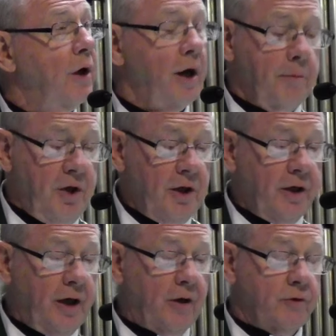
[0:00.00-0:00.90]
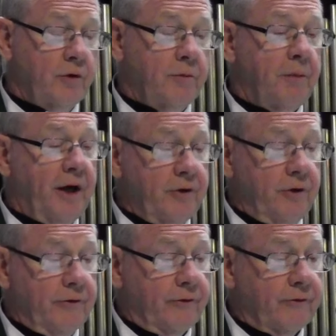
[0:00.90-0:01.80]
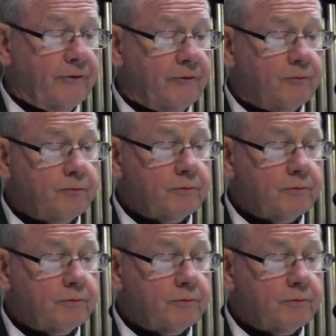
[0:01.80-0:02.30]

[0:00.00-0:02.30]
and be encountered by Jesus.